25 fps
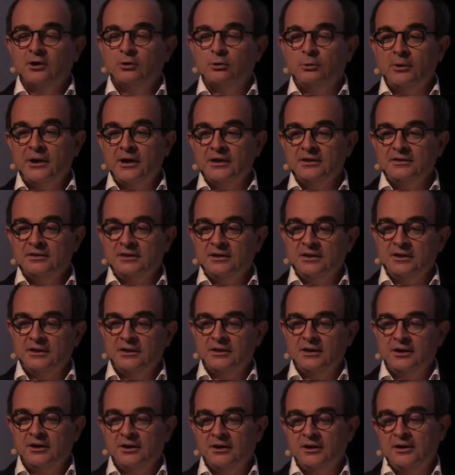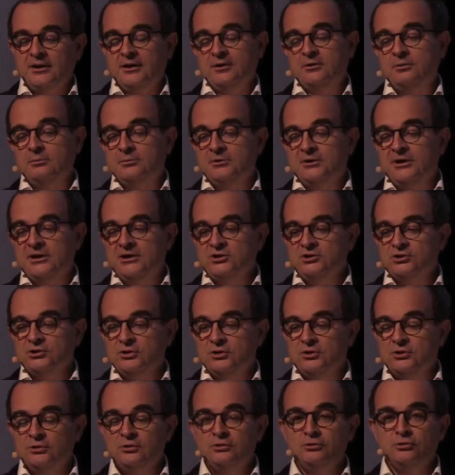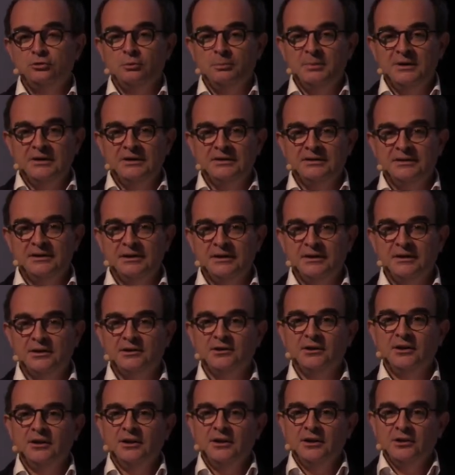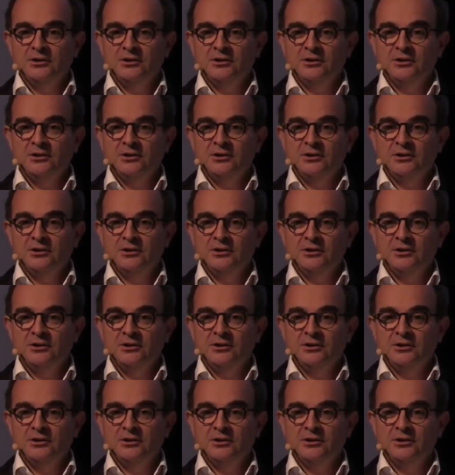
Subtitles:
creating accommodation, new building,